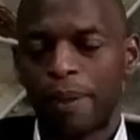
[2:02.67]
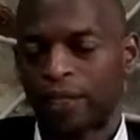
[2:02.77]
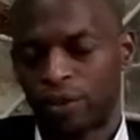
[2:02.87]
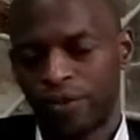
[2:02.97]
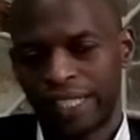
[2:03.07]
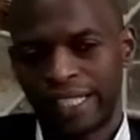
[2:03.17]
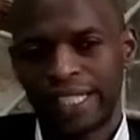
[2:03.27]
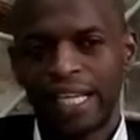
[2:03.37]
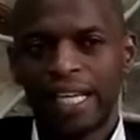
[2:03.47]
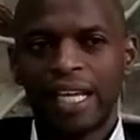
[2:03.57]
part of it.
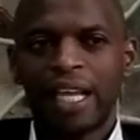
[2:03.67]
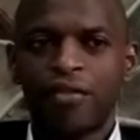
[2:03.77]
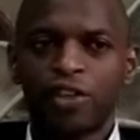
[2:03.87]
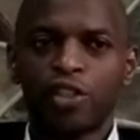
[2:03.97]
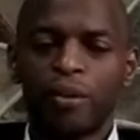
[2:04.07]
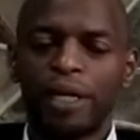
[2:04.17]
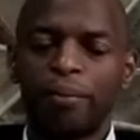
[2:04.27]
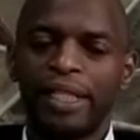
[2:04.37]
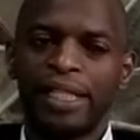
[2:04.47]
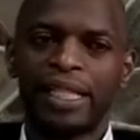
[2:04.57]
Every human
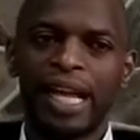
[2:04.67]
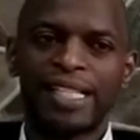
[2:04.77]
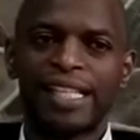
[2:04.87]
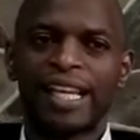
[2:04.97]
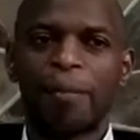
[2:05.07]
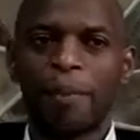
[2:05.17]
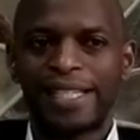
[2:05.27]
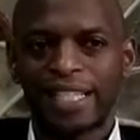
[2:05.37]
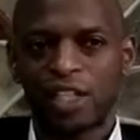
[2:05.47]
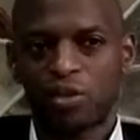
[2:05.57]
being has the
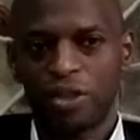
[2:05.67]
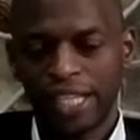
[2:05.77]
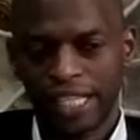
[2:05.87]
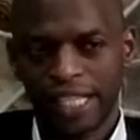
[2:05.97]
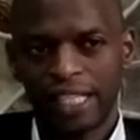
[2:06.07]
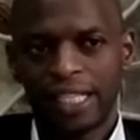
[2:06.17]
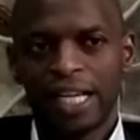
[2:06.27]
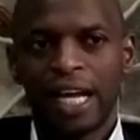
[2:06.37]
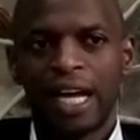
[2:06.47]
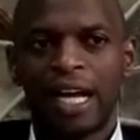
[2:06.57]
capacity to think.
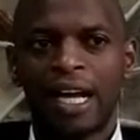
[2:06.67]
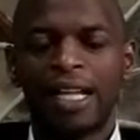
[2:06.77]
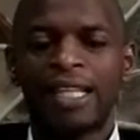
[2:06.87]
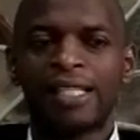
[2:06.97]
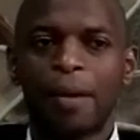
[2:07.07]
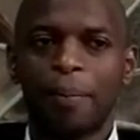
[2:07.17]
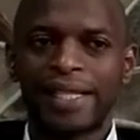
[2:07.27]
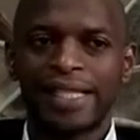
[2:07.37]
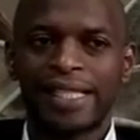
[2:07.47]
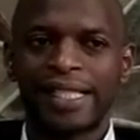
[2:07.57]
And this
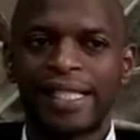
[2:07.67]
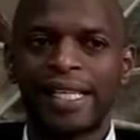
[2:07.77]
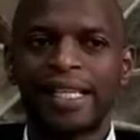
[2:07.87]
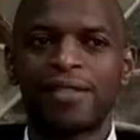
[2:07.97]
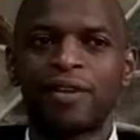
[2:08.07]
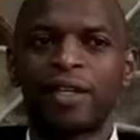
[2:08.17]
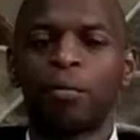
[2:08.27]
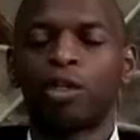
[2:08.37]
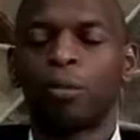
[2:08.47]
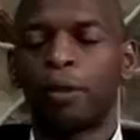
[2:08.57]
capacity is very
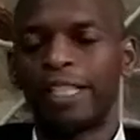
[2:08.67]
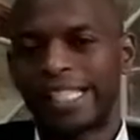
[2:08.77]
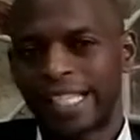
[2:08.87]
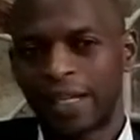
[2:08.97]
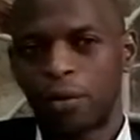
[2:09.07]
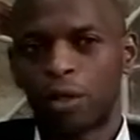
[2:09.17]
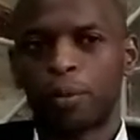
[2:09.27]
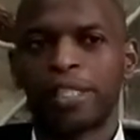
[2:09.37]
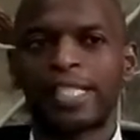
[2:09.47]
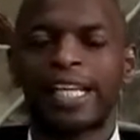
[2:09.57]
monopolistic.
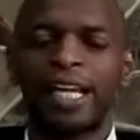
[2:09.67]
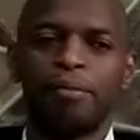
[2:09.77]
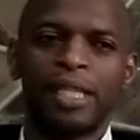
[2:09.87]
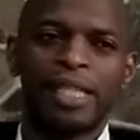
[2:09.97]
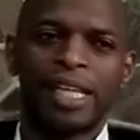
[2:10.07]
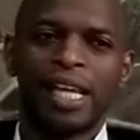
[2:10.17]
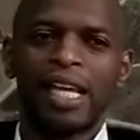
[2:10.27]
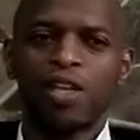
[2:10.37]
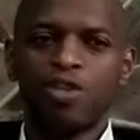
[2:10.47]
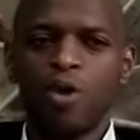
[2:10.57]
Monopolistic, I mean,
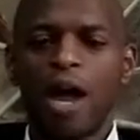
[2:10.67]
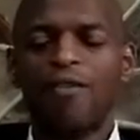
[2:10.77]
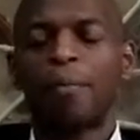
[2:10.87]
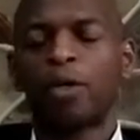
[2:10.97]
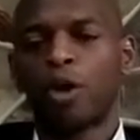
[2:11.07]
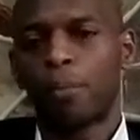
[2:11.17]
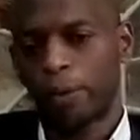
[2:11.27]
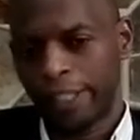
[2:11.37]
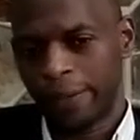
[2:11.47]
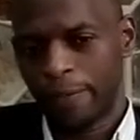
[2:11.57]
you have a
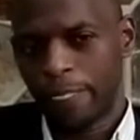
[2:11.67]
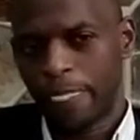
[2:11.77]
monopoly.